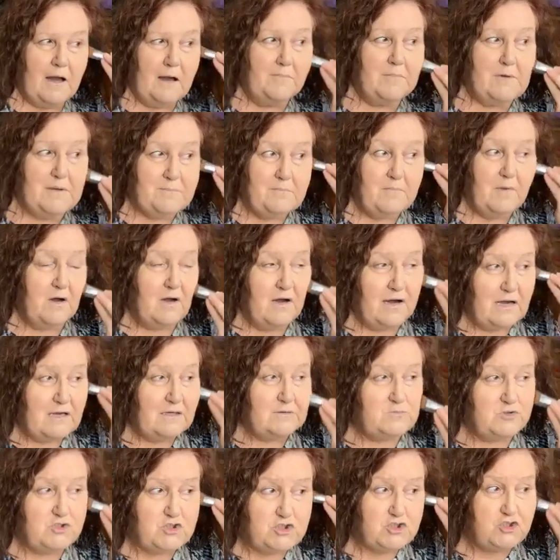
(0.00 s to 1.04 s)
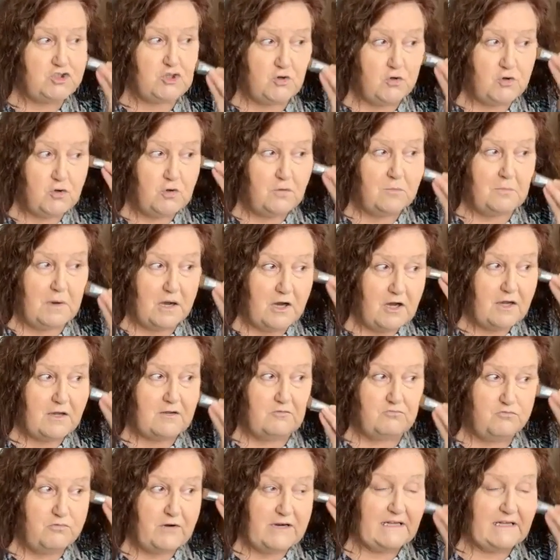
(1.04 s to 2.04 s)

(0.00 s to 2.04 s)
I mean, I'm sure my